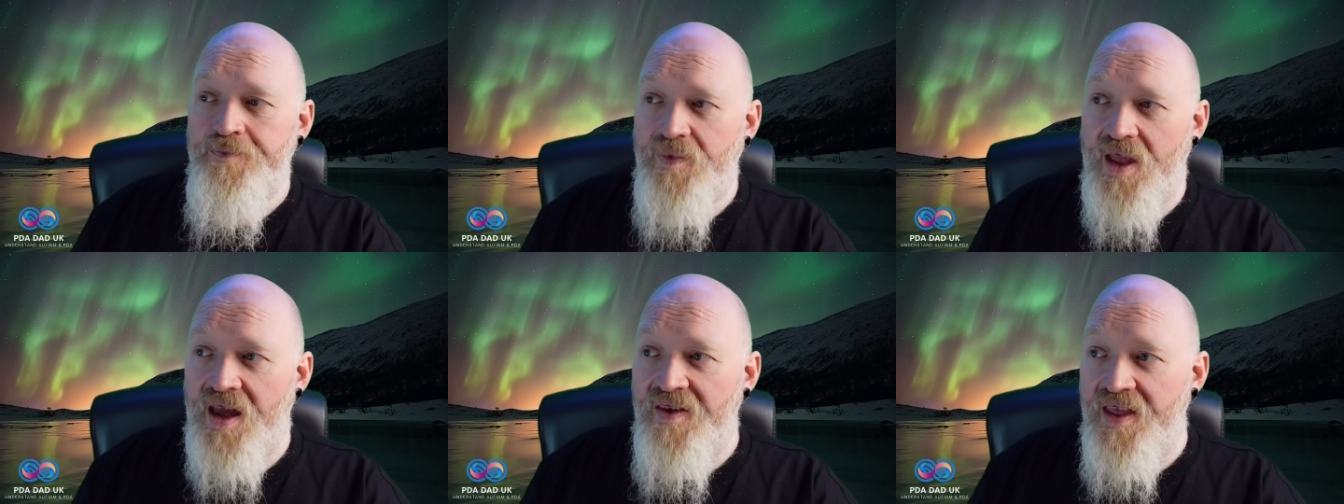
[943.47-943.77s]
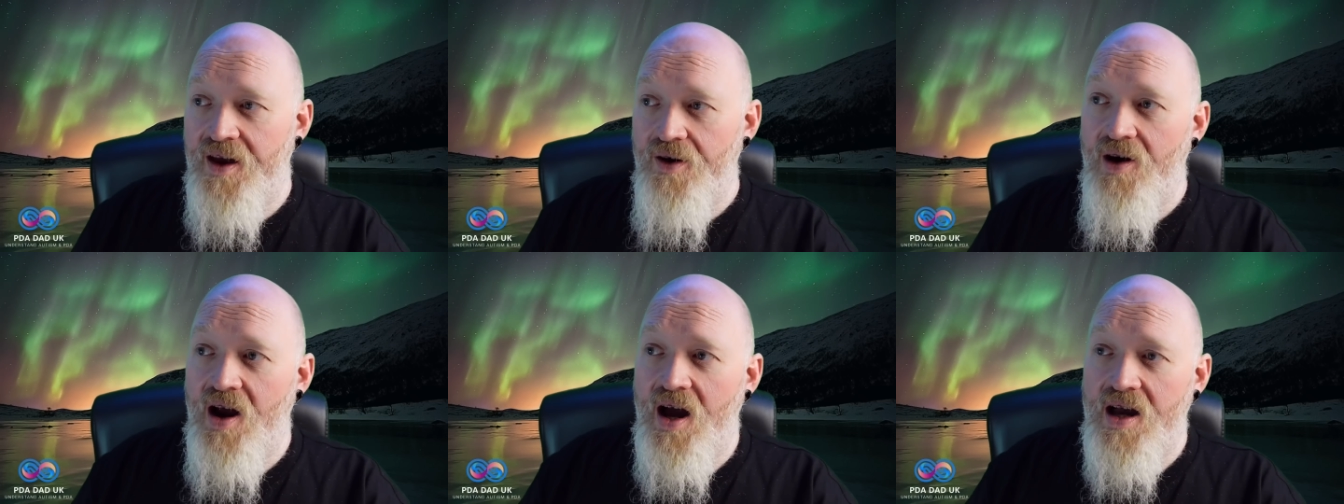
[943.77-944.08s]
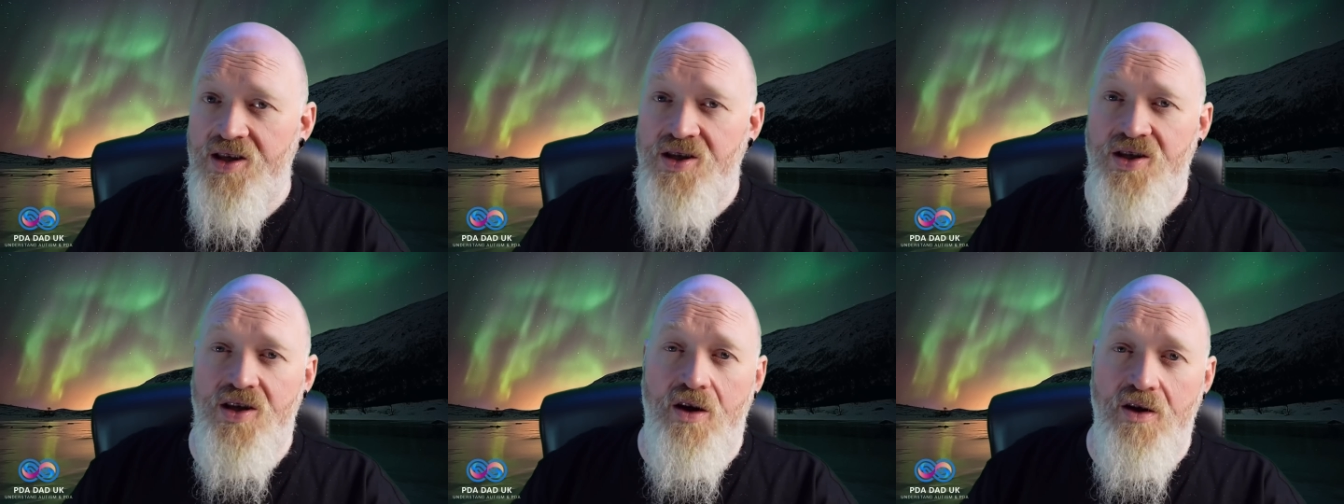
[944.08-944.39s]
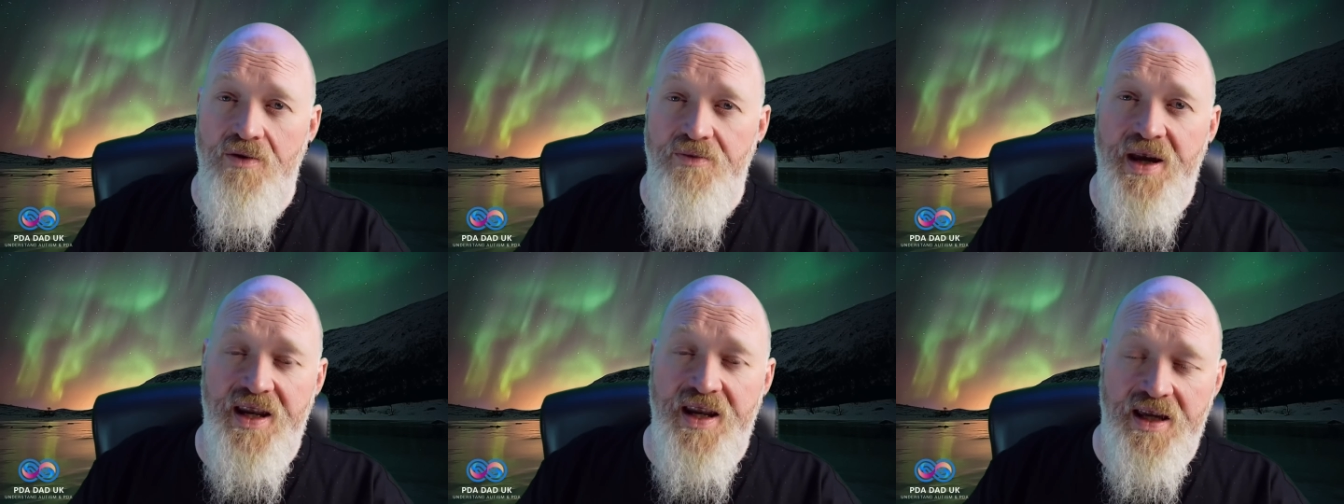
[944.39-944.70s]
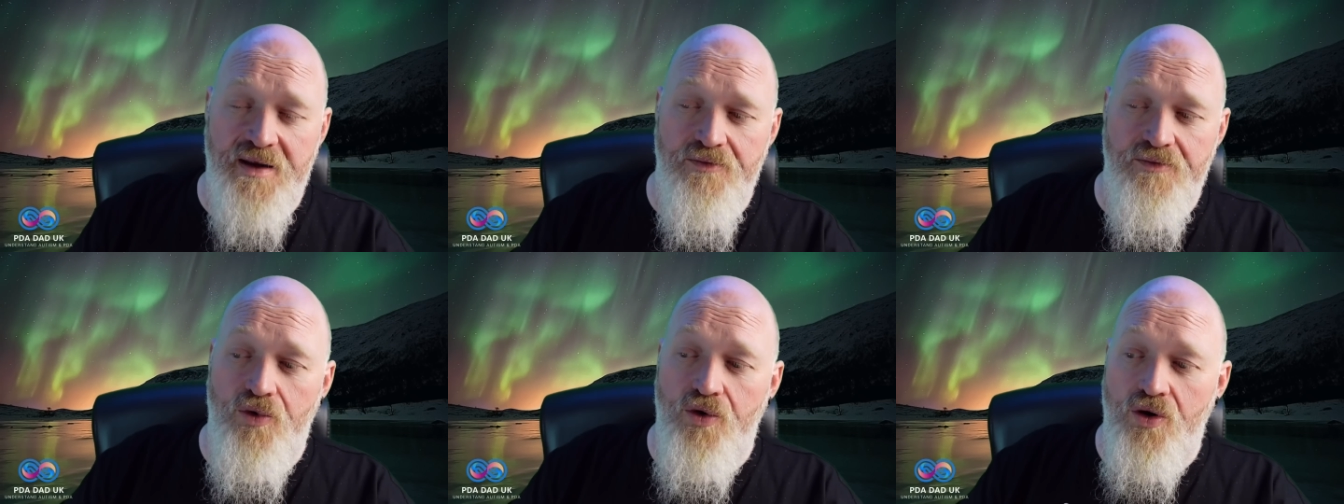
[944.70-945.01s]
And there are so
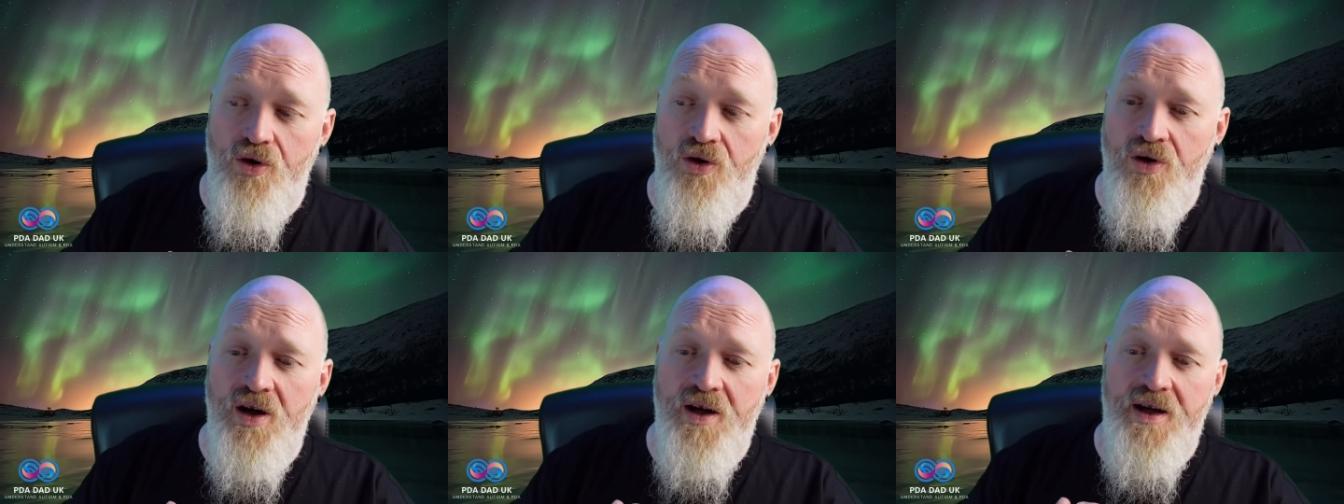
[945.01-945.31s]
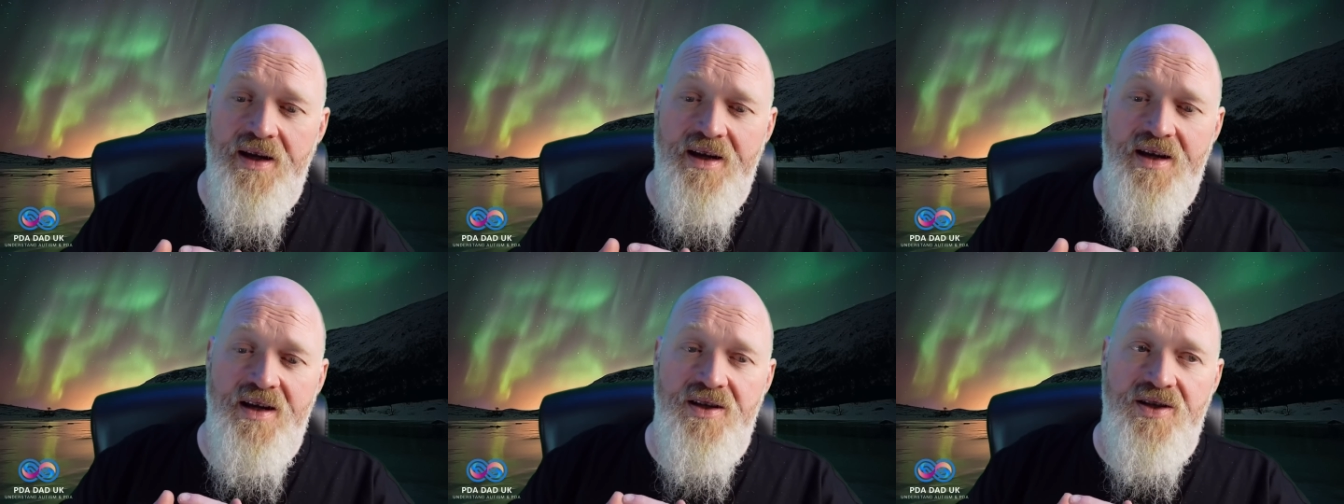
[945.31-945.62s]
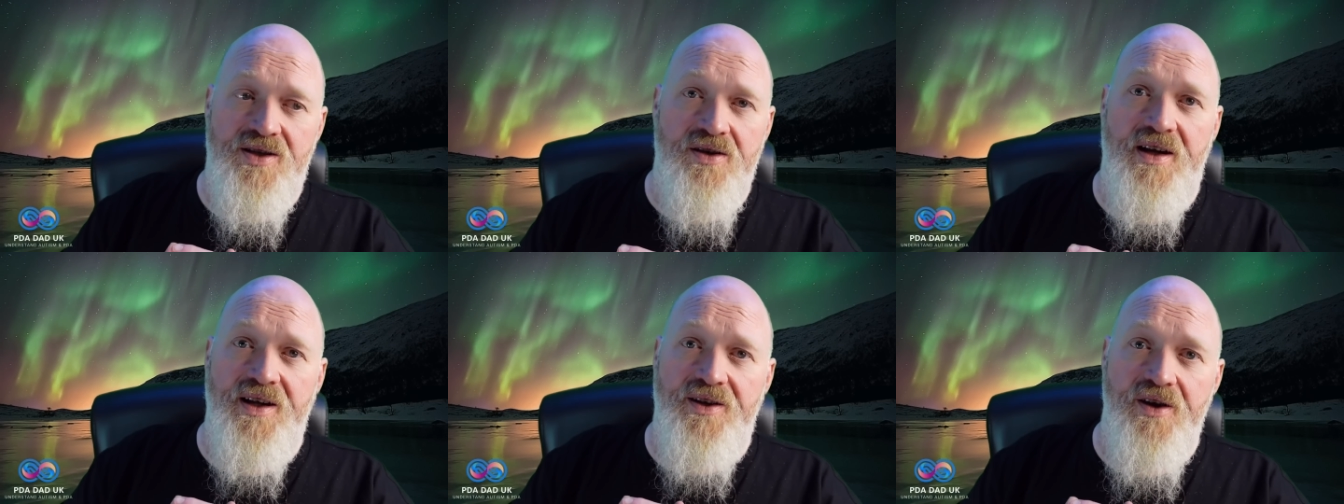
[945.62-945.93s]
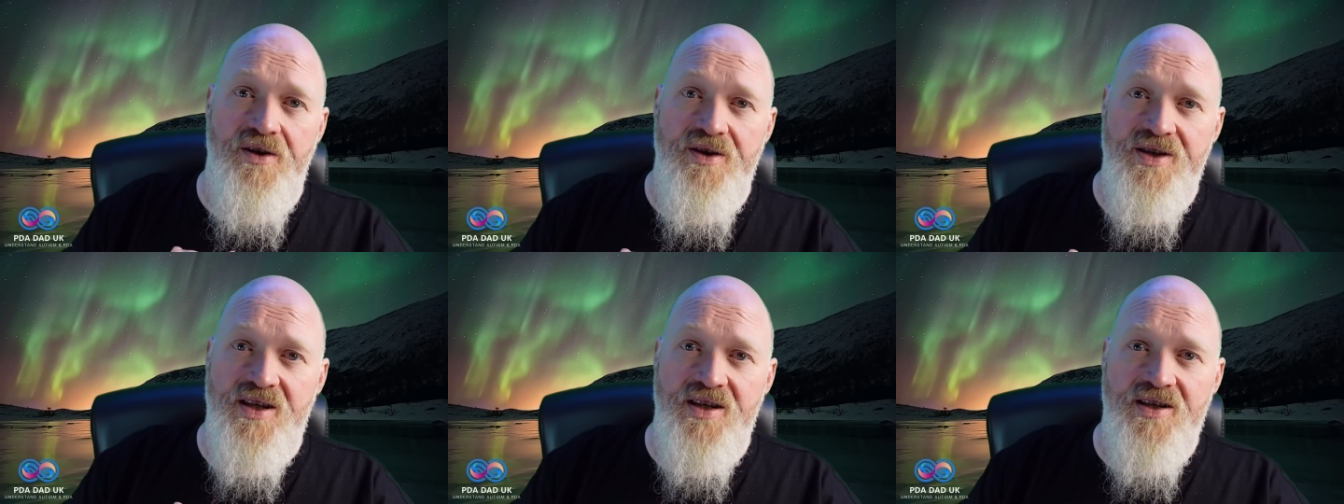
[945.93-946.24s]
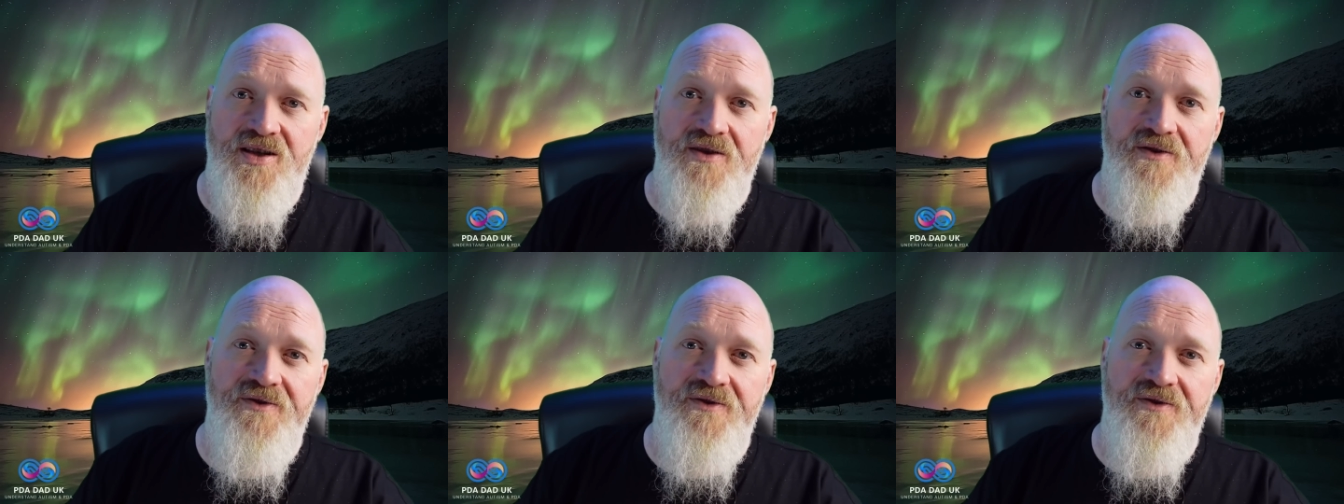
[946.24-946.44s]
many more diagnosis